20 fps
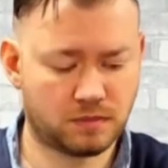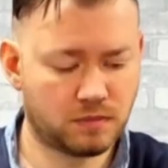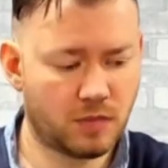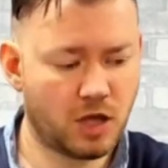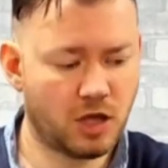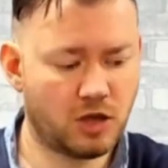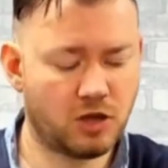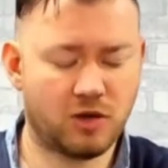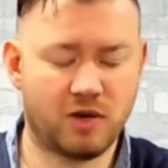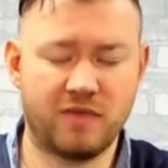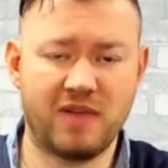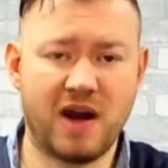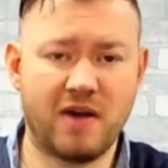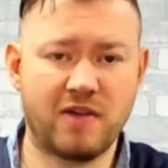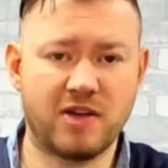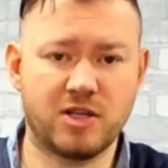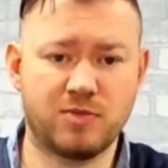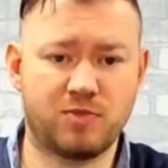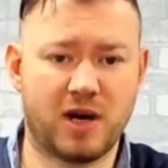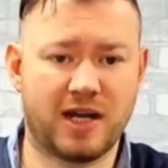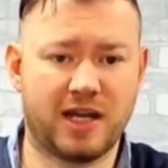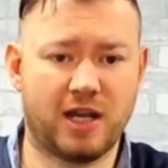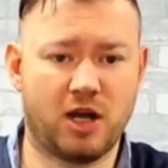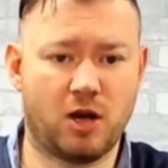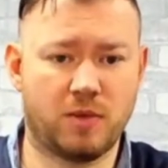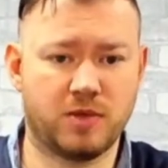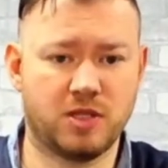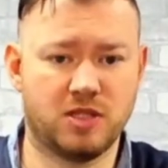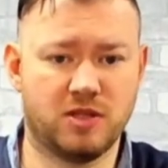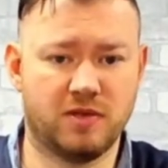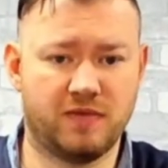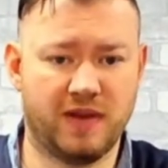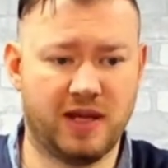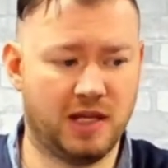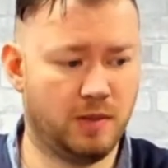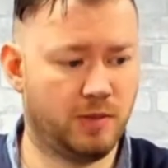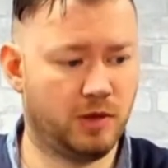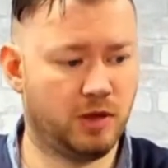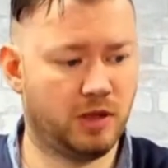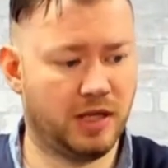There are various bracket options
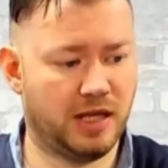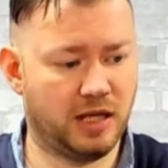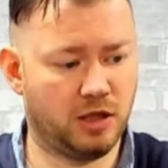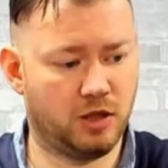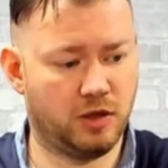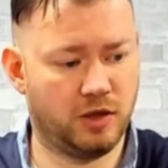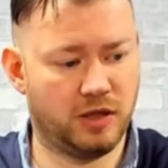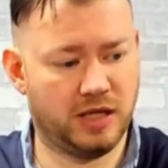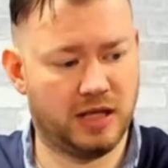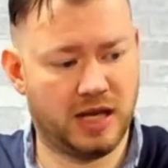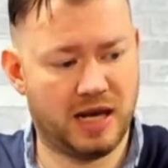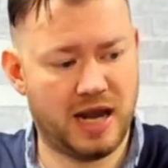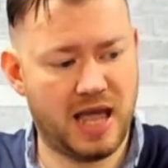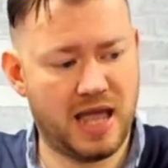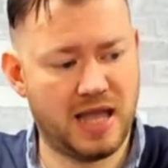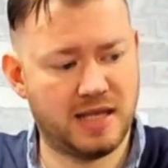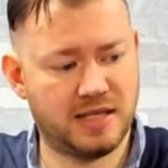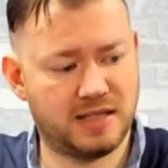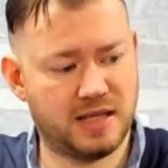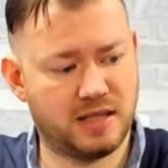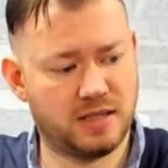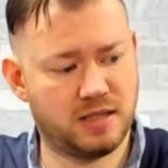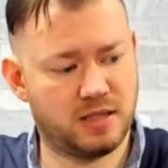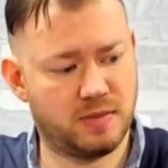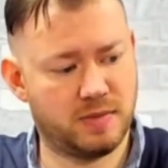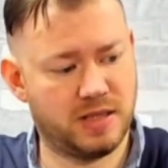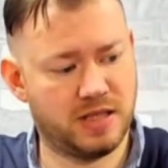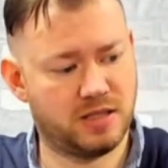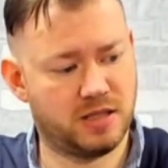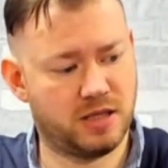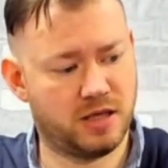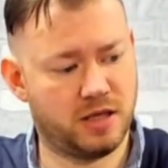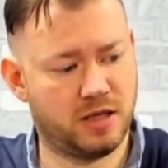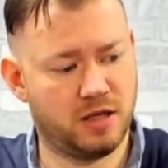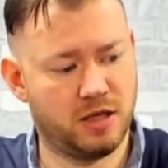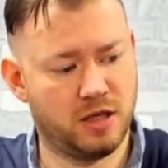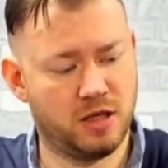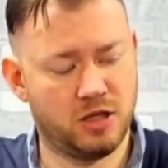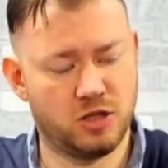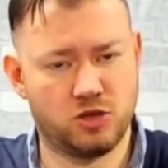available, including an 8cm,
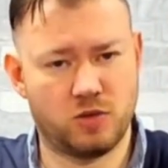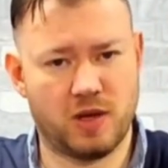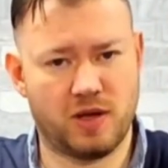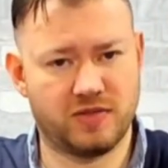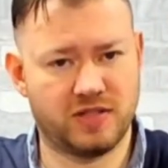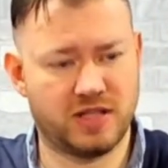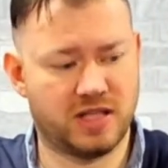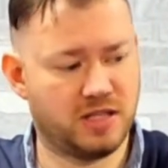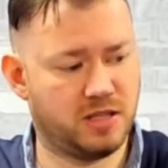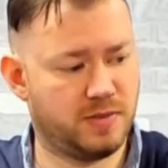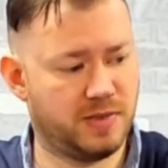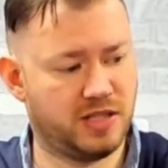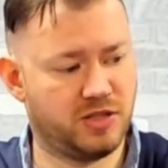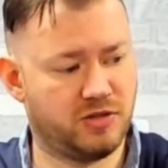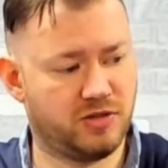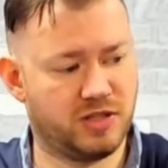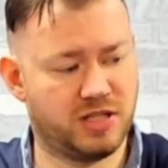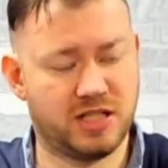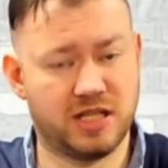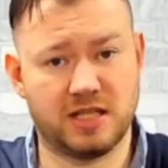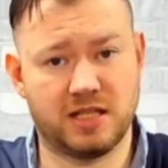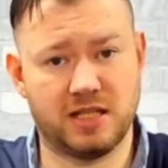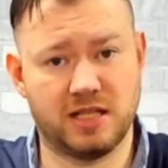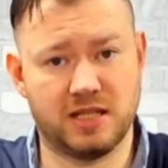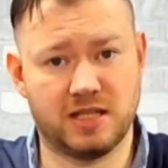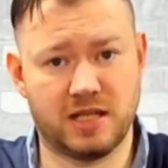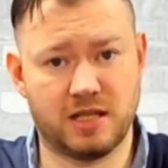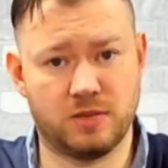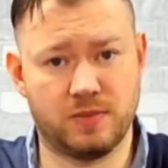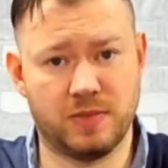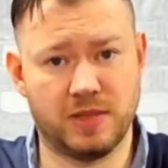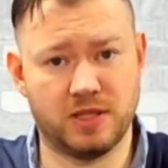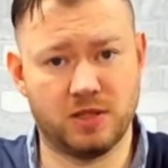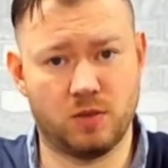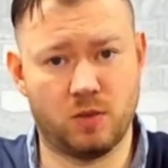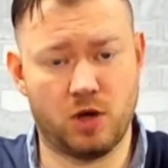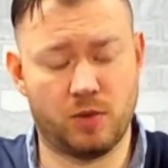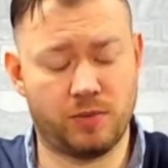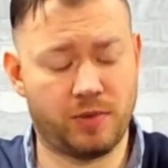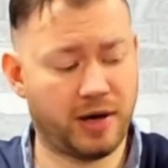12cm and 16cm
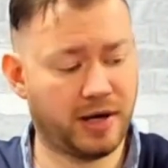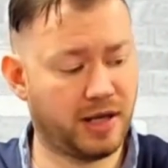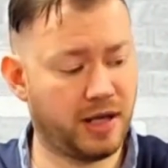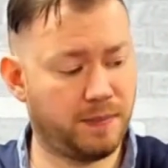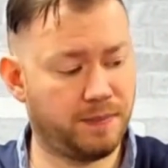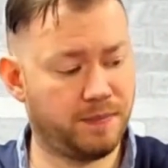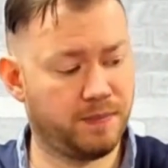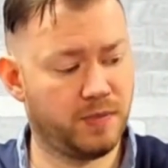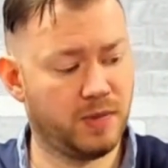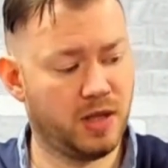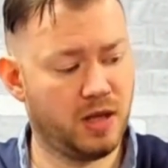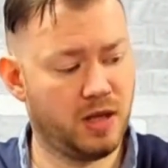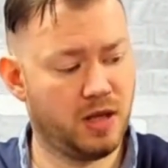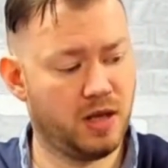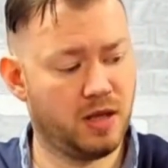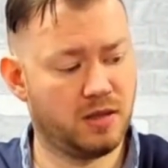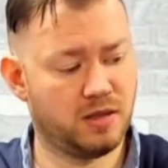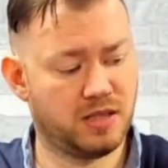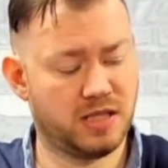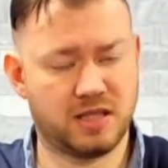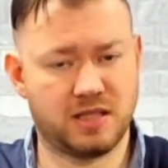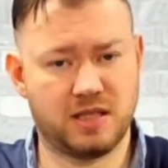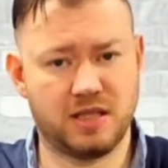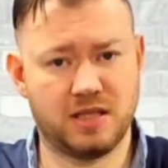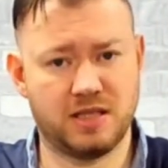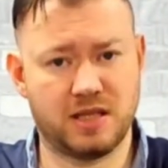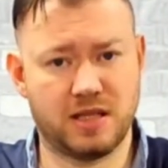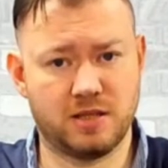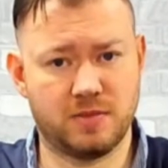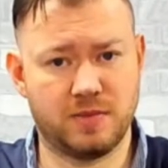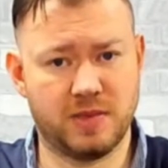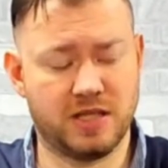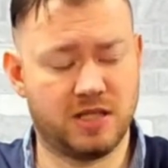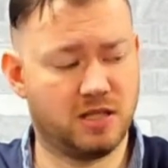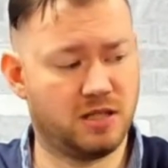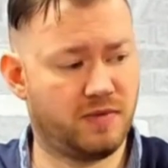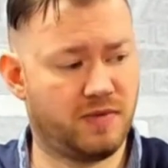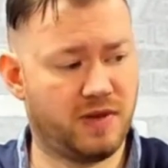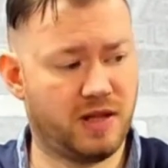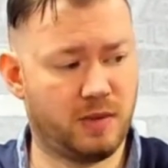wall bracket. 16cm is
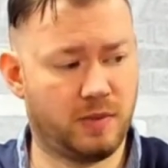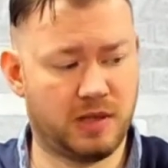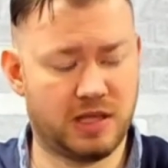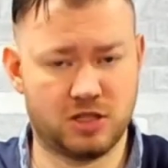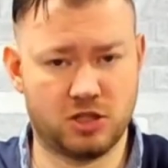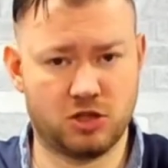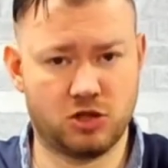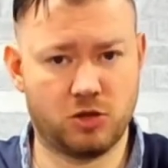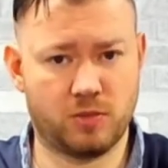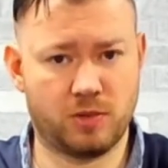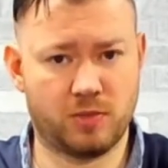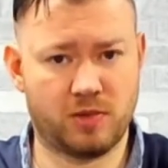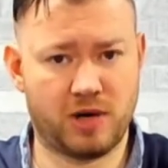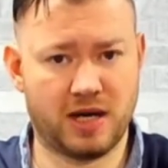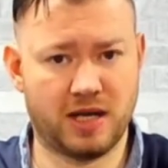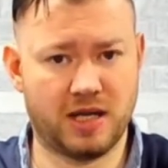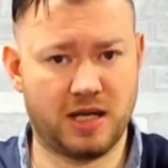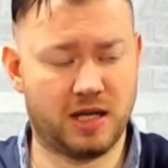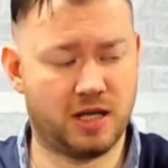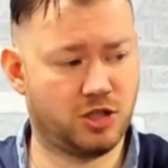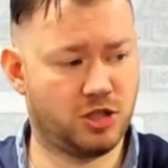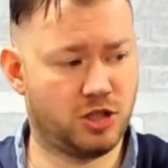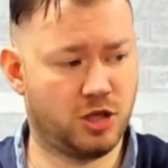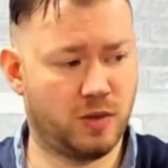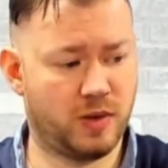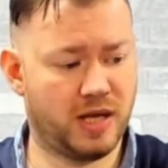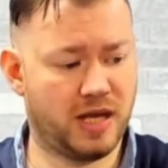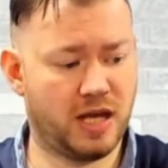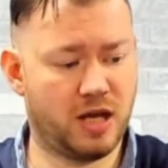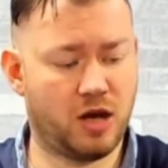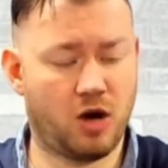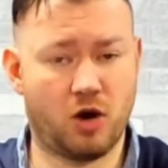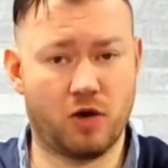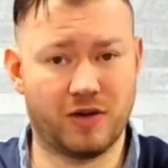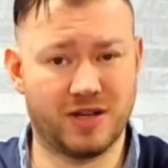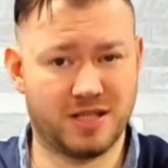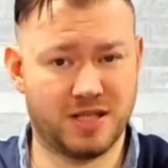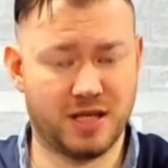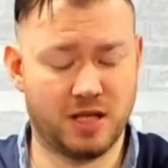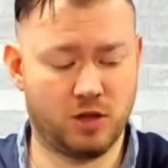available as a double bracket as shown here, or a
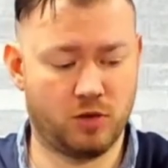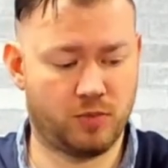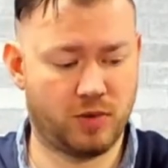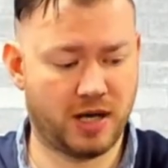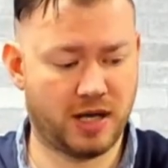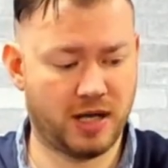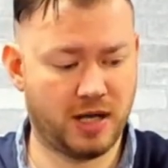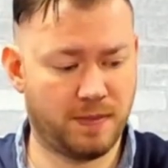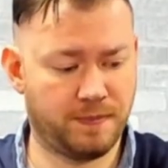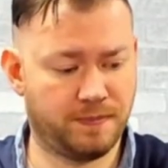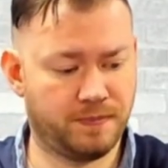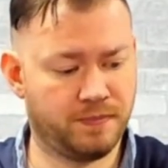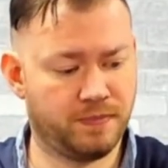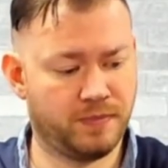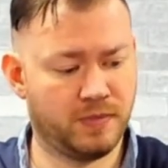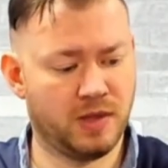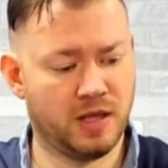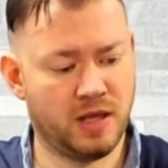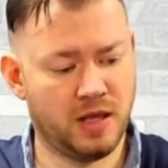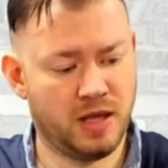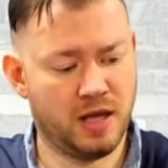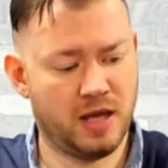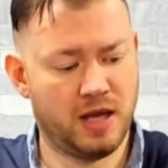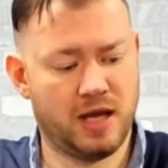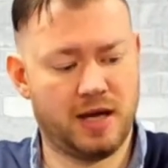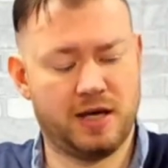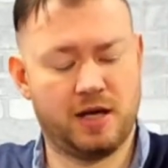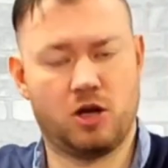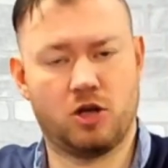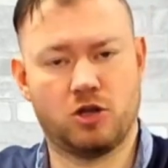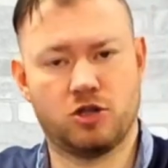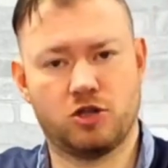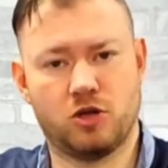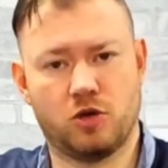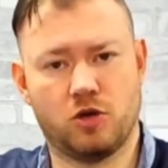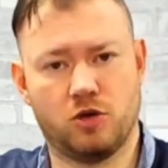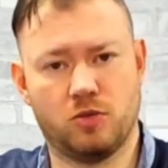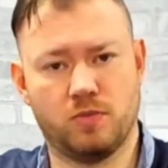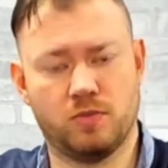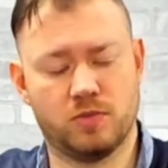single bracket. It also
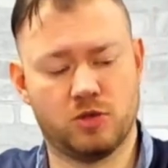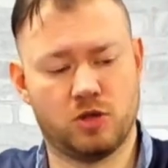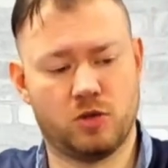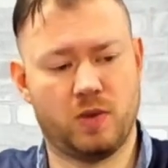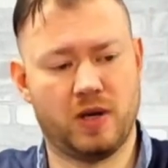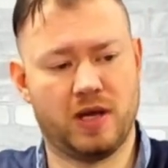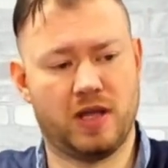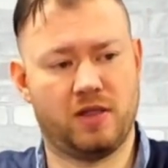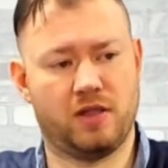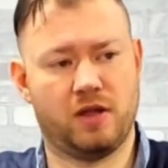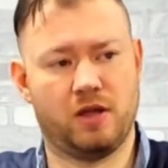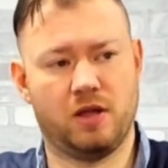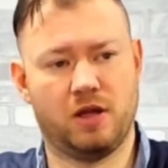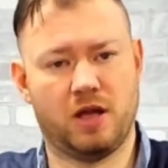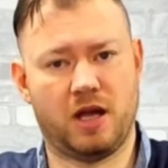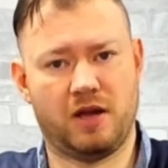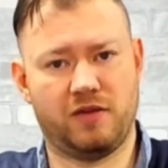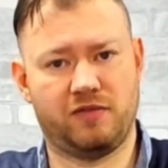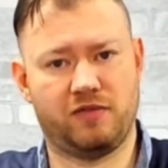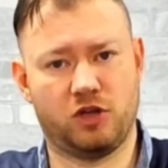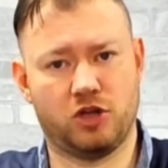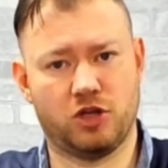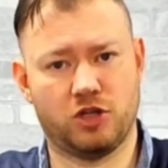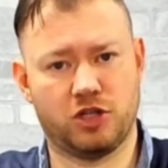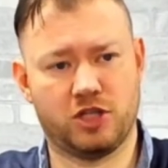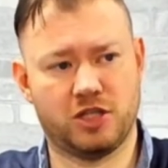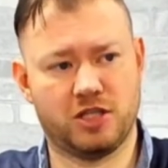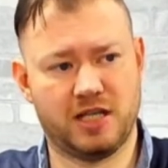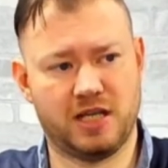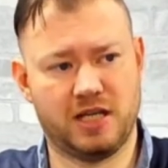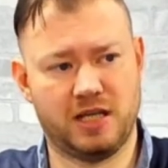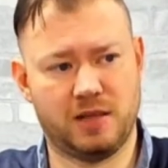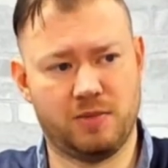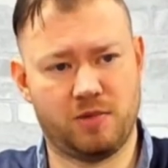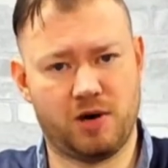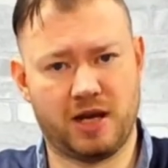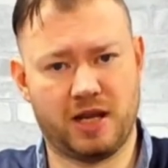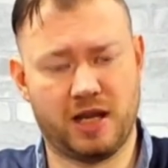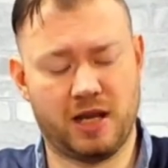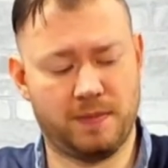comes with a flush ceiling
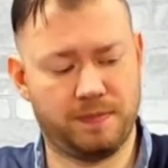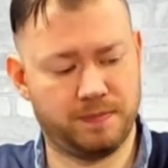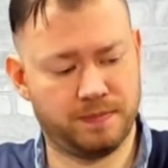bracket.